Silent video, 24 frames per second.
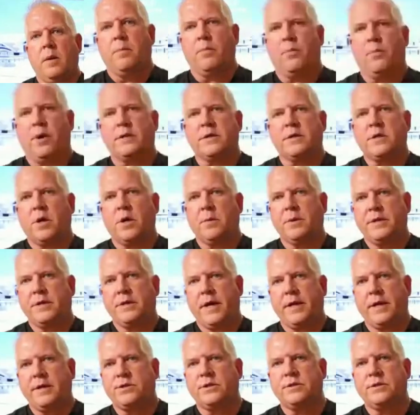breast
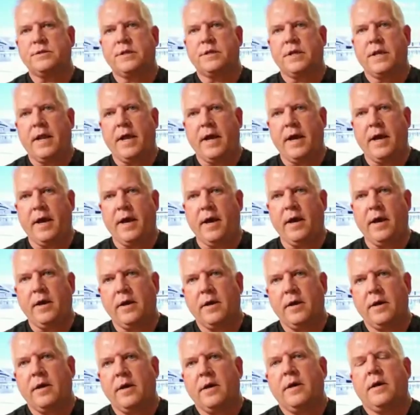augmentation today,
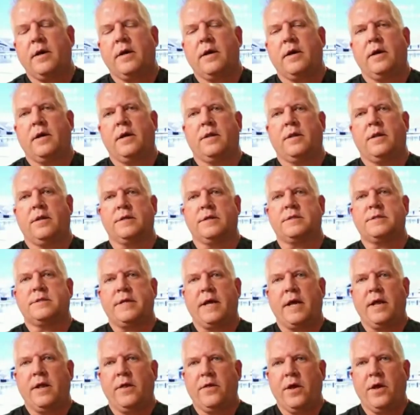the
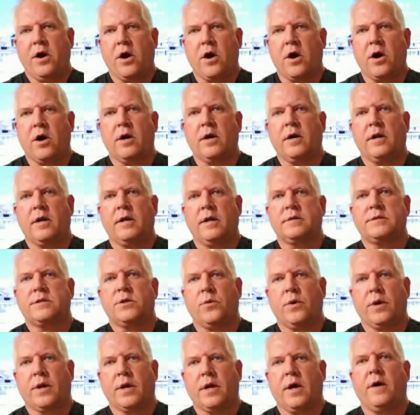state of the art is
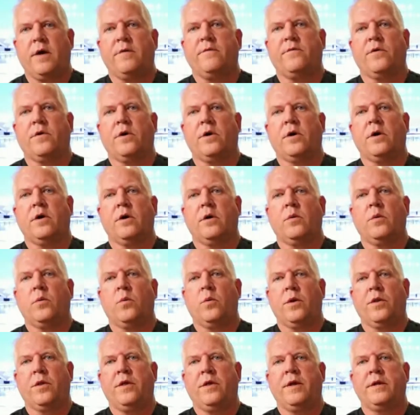to recover
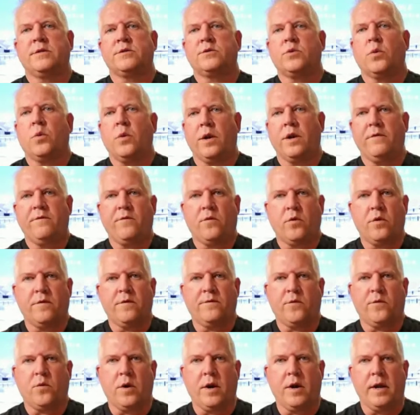within 24
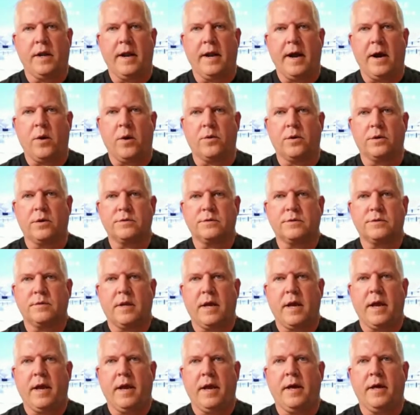to 48 hours.
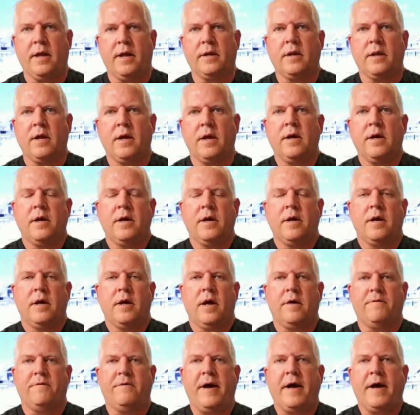And
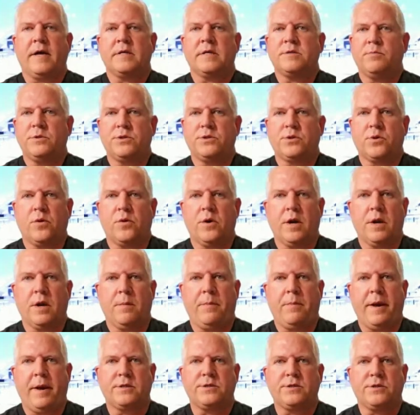the vast majority
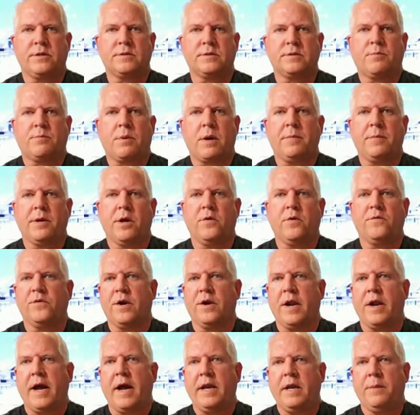of patients, probably
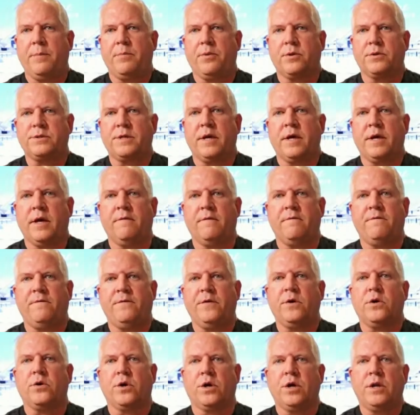over 90%,
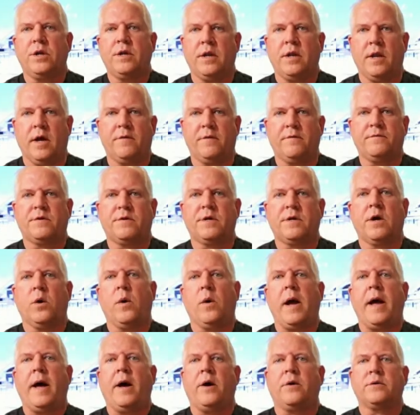feel good enough to
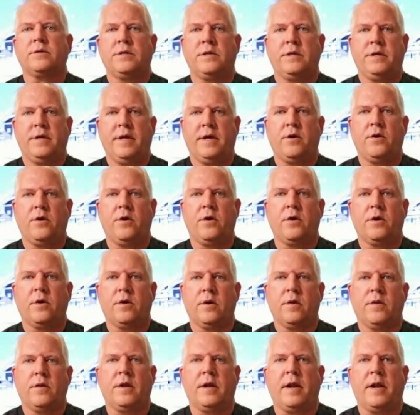go out to dinner
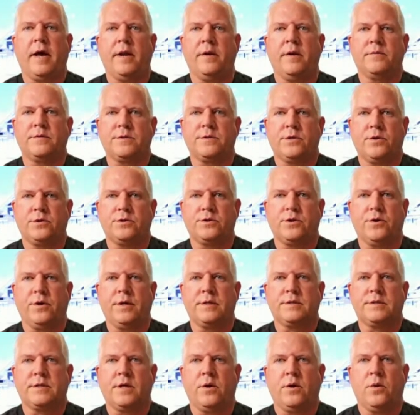the night of surgery.
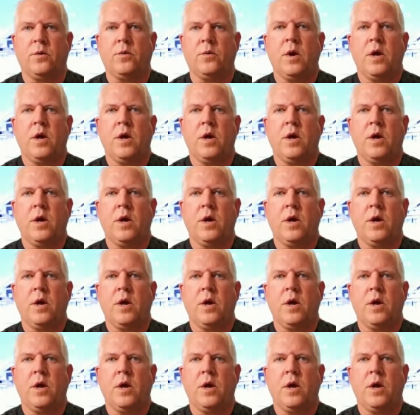So